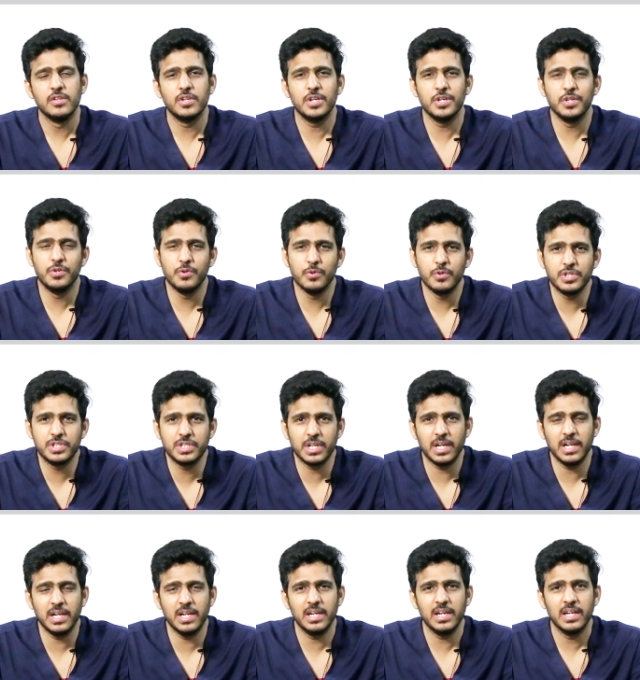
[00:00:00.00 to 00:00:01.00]
So
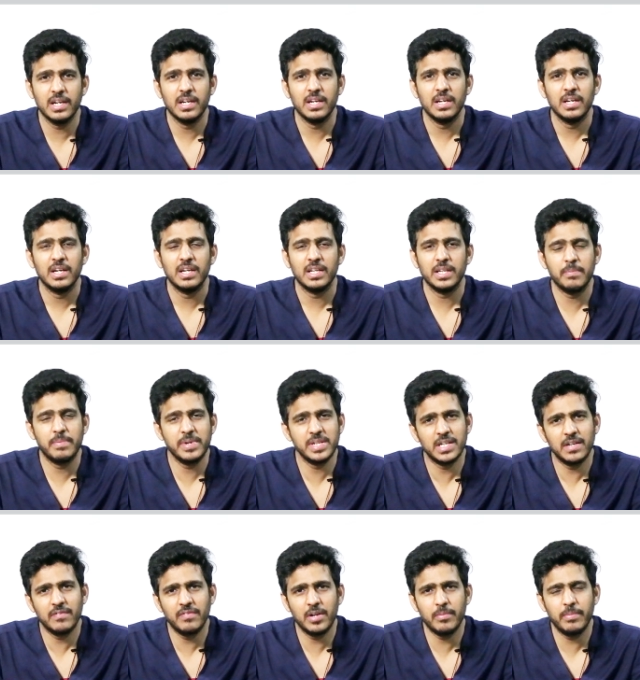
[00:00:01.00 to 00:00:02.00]
usually the
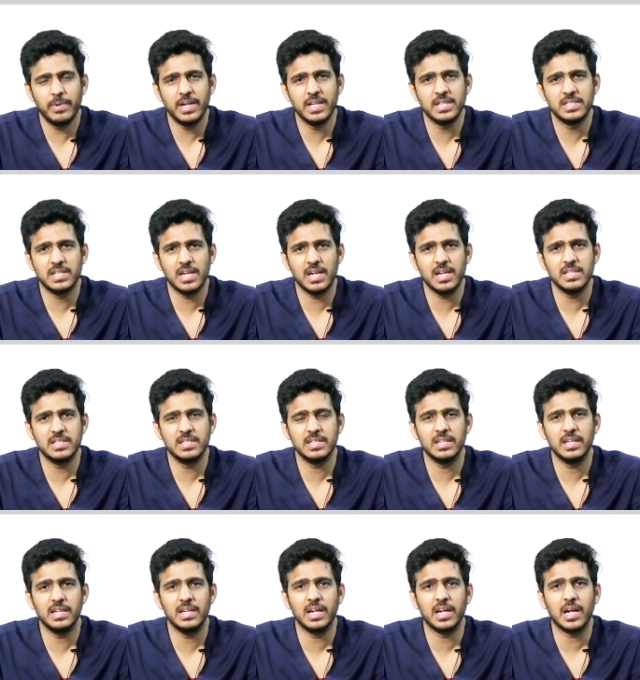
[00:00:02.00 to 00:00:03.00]
patient will be discharged
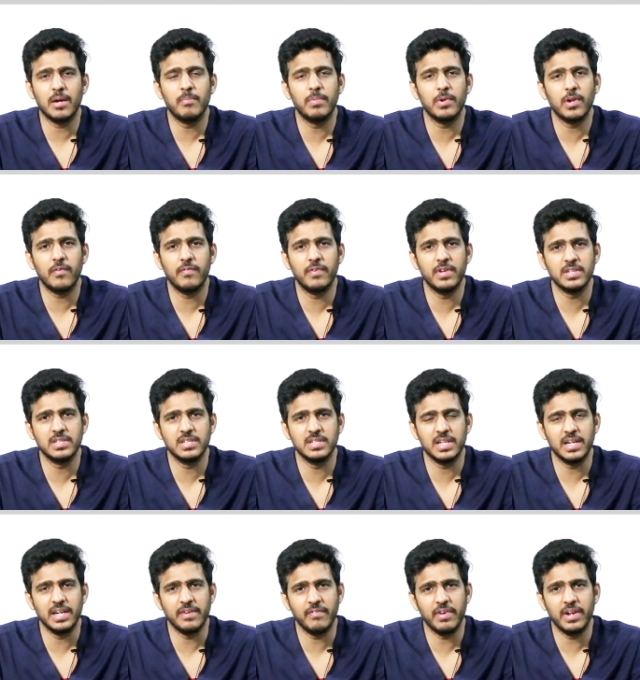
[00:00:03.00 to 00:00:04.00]
in a couple of days, in
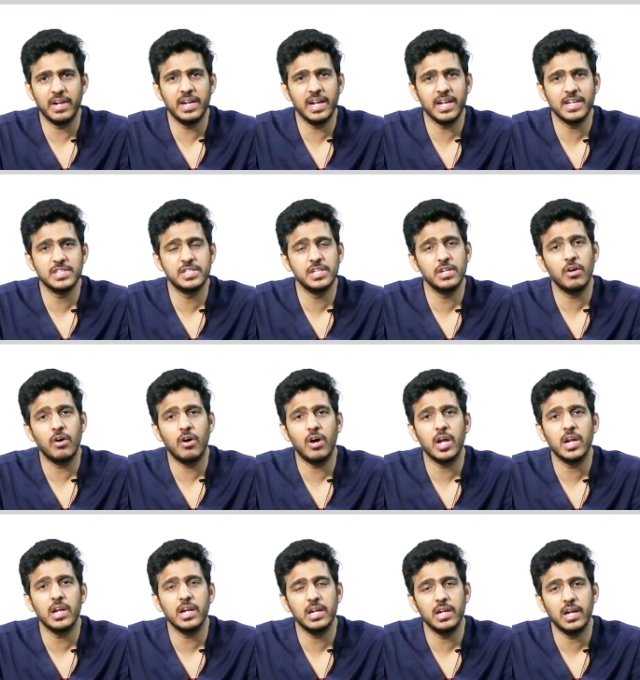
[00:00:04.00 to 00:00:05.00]
the very next day,
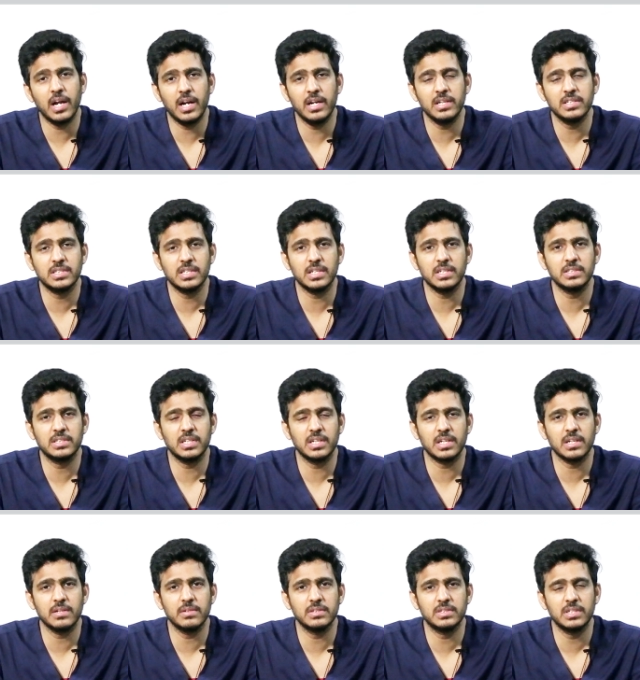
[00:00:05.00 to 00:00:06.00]
or in
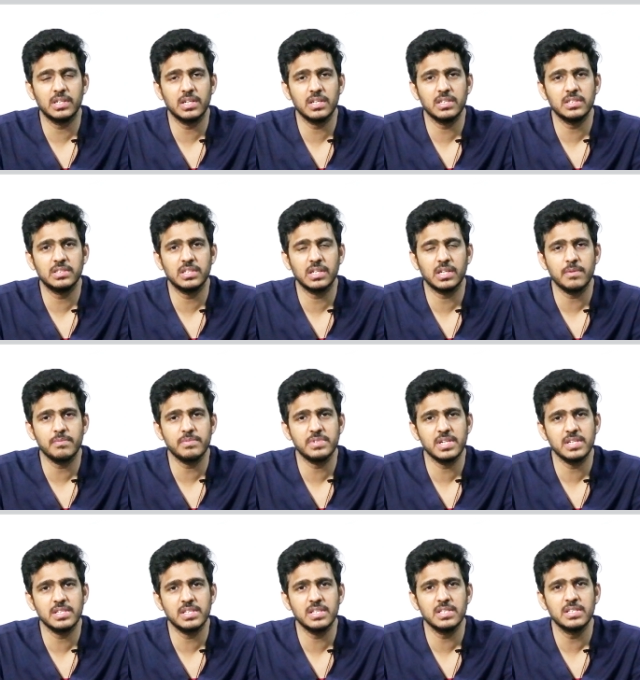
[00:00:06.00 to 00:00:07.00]
certain
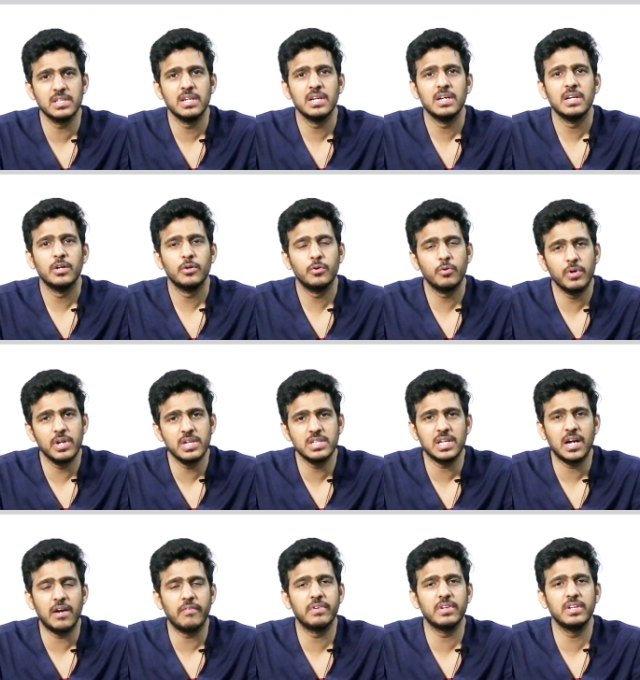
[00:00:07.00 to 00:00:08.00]
circumstances 2
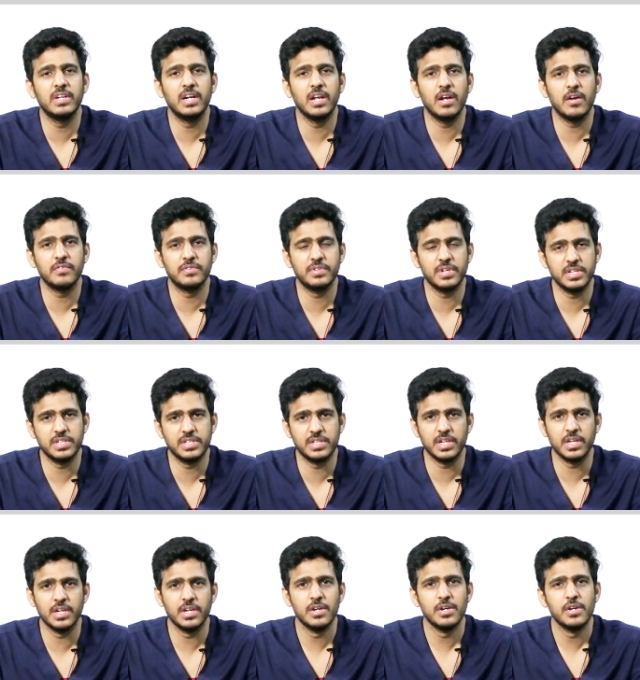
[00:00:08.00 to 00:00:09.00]
days after the day of
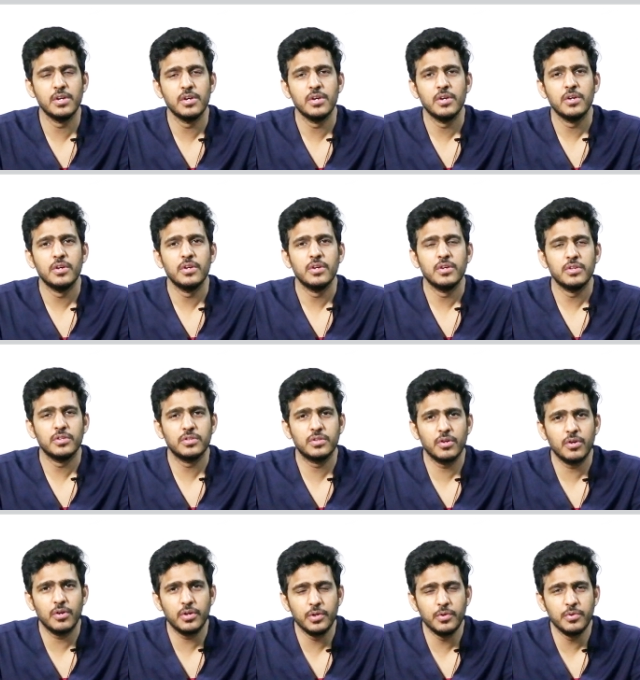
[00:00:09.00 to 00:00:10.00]
surgery.
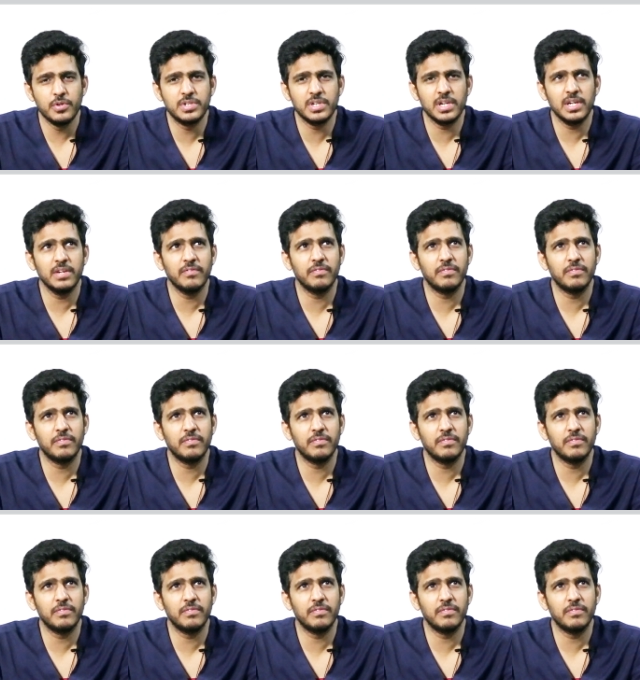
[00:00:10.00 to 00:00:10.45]
So usually